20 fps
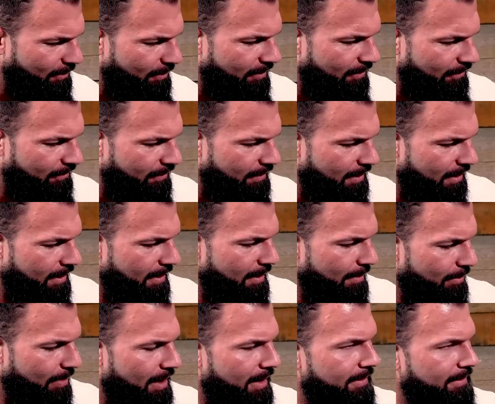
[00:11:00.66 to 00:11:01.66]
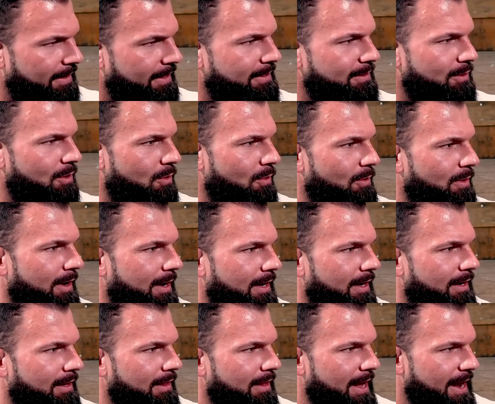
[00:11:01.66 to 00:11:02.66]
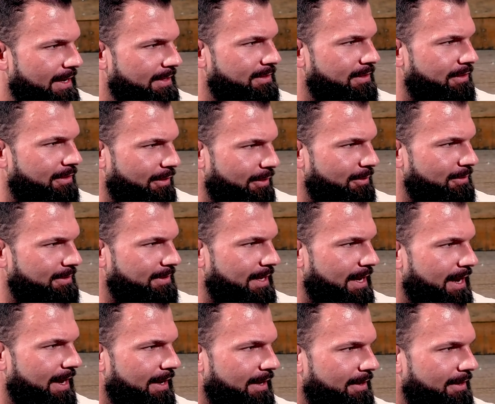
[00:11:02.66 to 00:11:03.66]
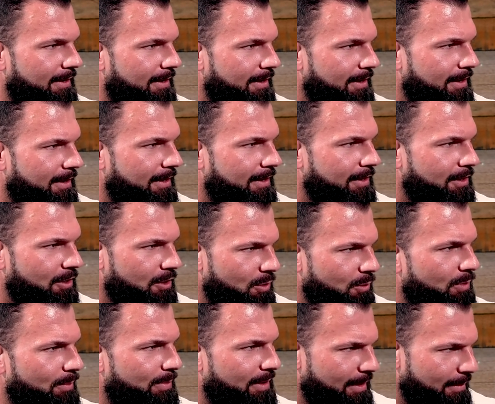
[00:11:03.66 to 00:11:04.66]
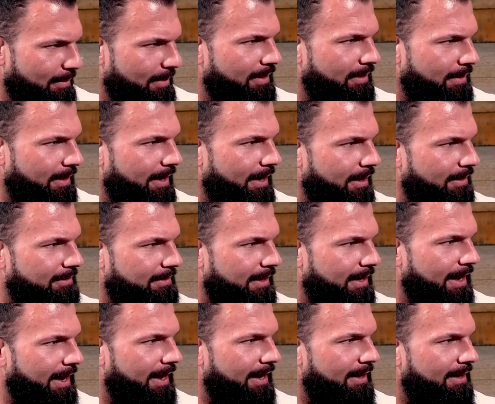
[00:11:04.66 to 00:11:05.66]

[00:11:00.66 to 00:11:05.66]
you would have bought this coin last Thursday, you would be a millionaire today.